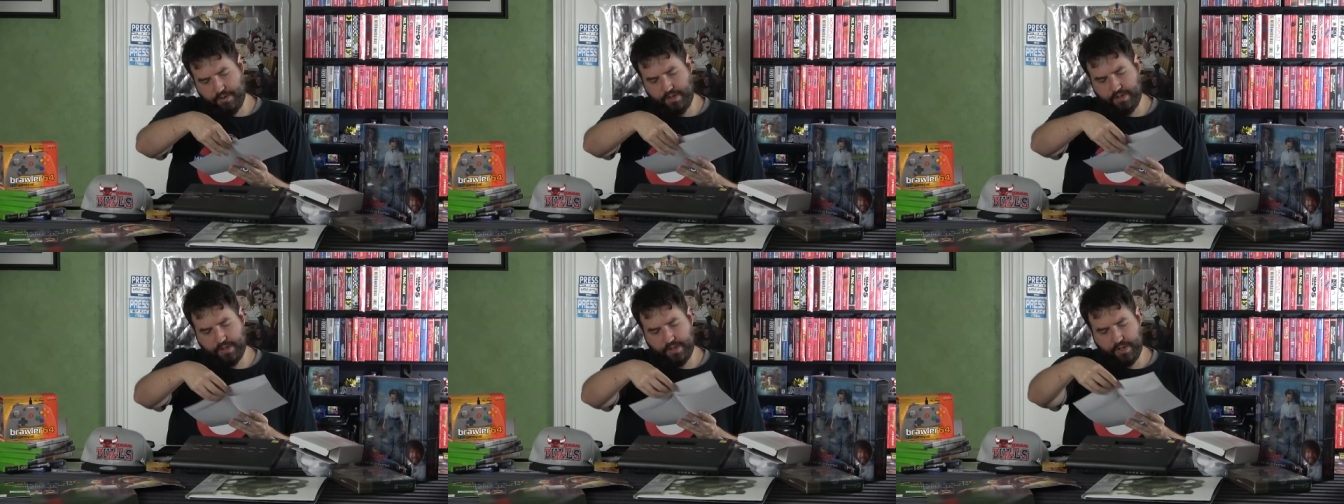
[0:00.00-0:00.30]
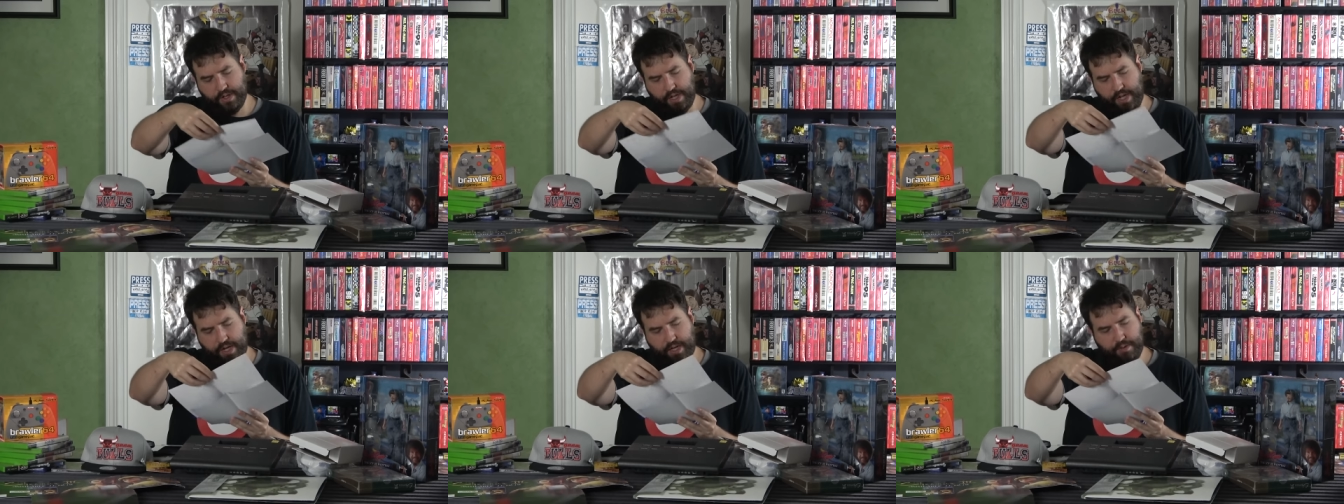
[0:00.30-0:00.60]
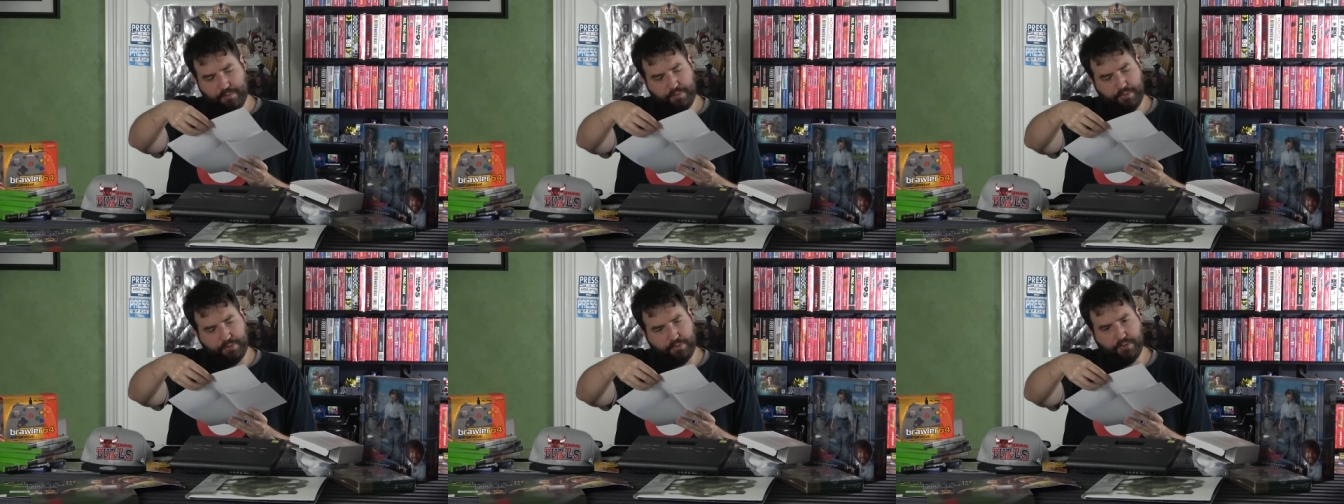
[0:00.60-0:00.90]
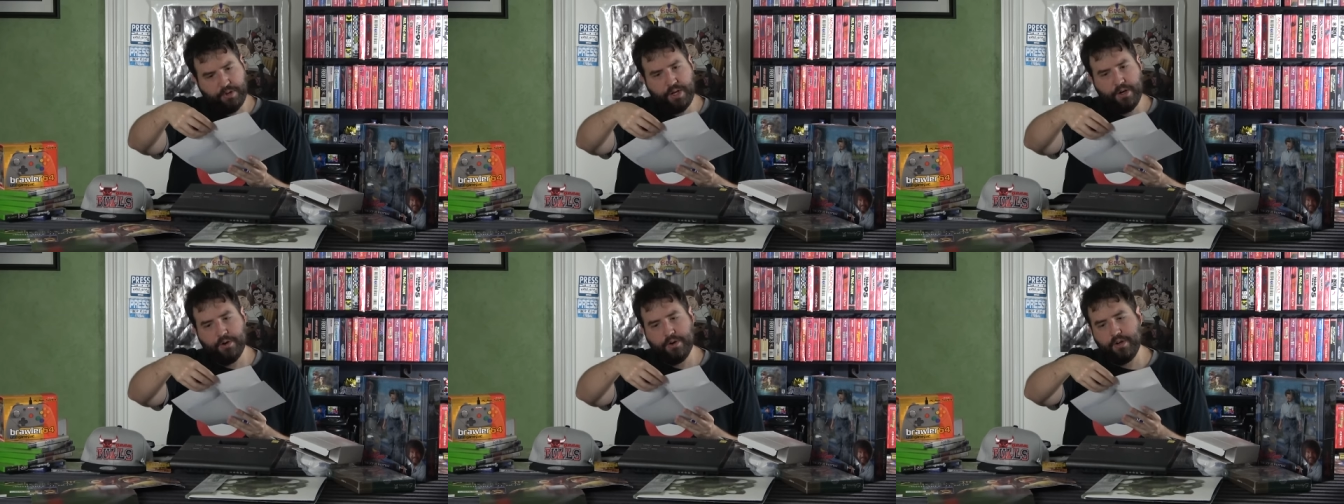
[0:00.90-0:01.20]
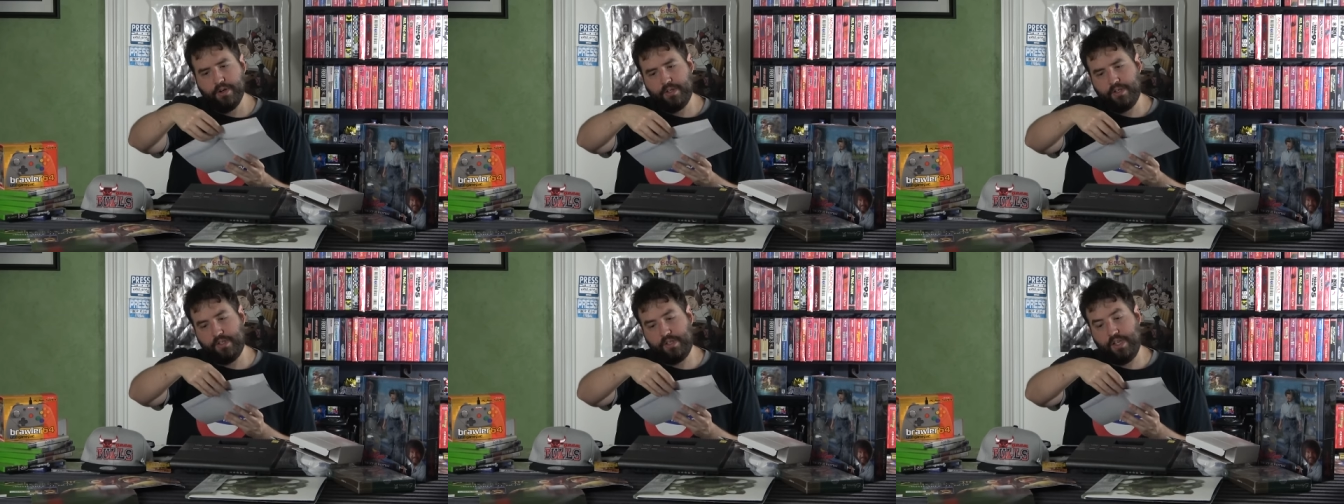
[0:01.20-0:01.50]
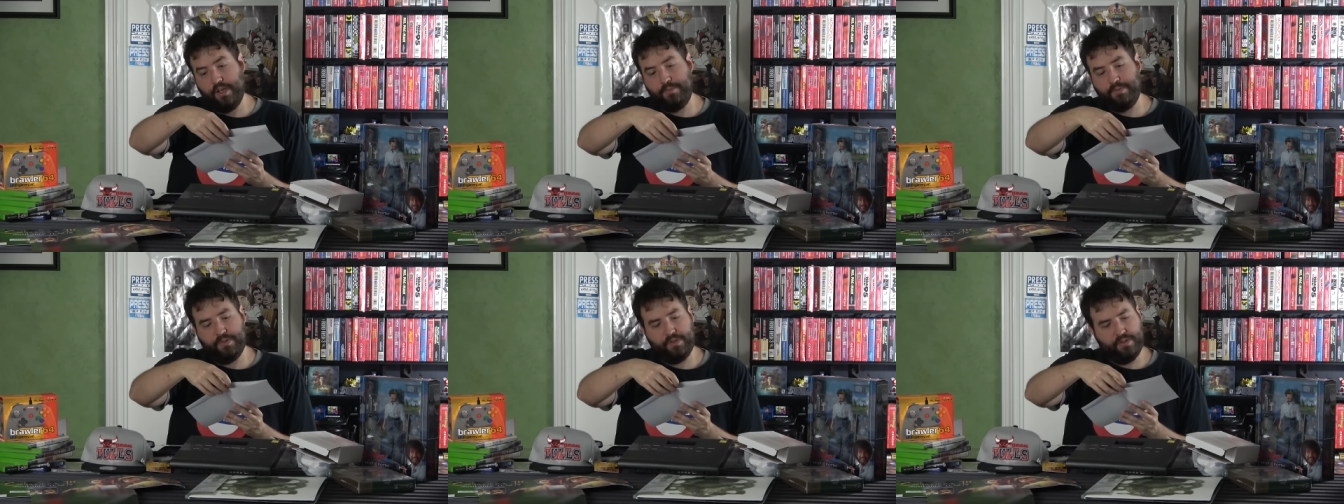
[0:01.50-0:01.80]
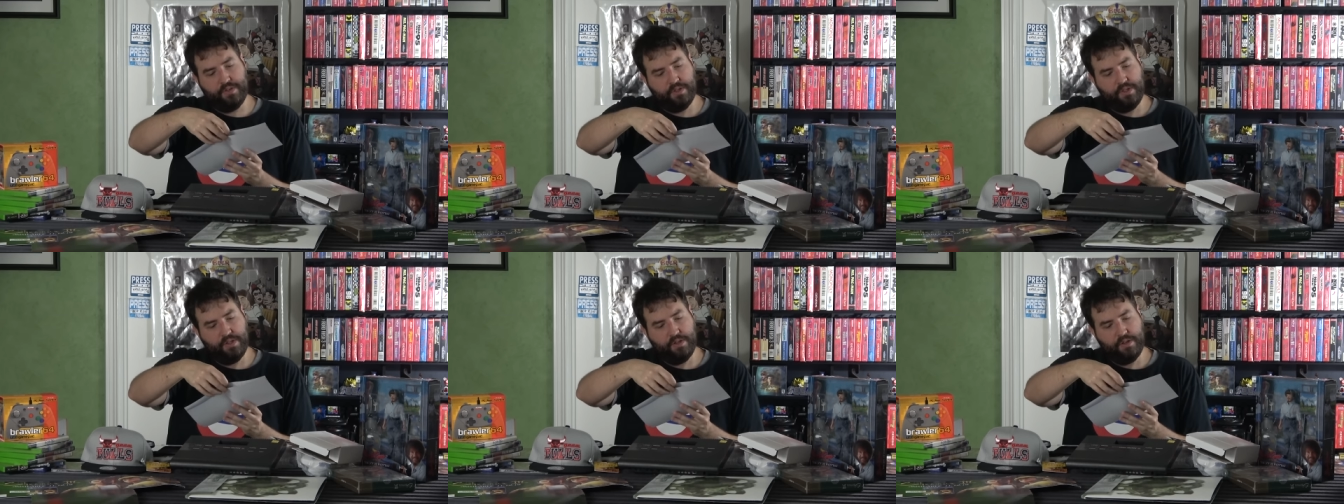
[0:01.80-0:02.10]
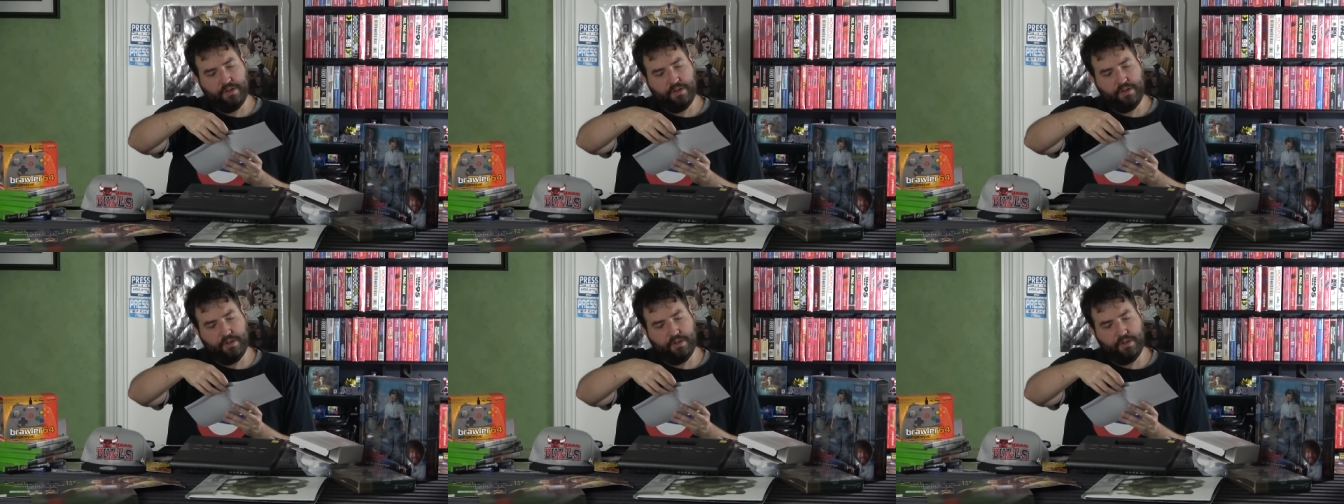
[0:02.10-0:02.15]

these are like pre-order slips